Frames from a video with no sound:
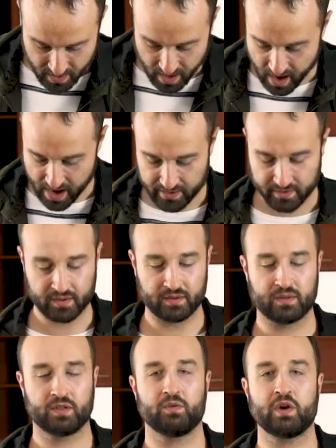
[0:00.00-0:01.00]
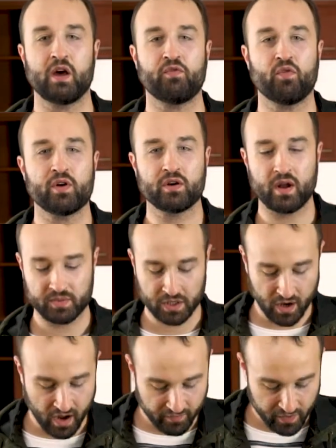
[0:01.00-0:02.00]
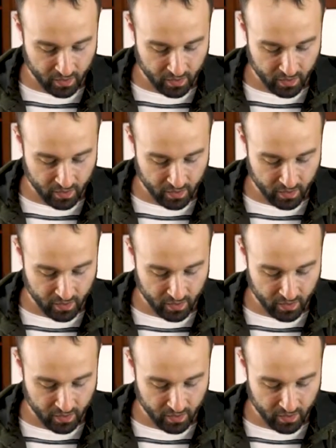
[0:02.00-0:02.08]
All right, so we got 40 grams of coffee.